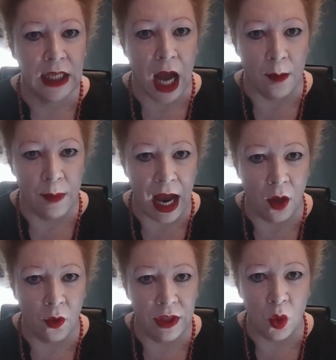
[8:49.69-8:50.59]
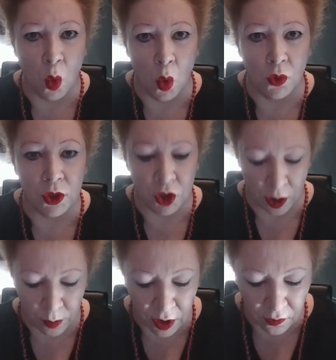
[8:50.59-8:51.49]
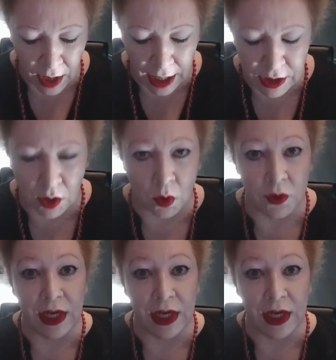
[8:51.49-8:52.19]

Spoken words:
about the authorship of articles?